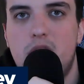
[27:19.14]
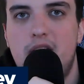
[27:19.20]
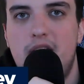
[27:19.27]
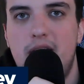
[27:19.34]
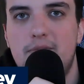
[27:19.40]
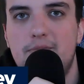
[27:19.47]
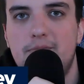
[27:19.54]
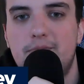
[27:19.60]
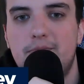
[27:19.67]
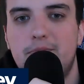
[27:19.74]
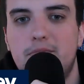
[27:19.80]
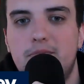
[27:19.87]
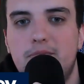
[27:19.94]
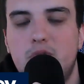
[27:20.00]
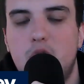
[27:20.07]
Okay?
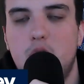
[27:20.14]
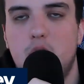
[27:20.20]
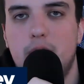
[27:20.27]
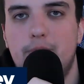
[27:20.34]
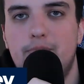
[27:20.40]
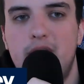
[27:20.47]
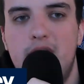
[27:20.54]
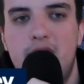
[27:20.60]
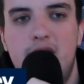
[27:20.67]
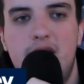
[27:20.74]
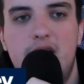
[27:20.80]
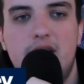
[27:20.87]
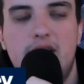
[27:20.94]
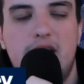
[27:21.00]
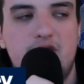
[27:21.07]
Cool.
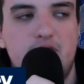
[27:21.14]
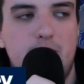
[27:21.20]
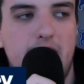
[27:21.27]
Thanks for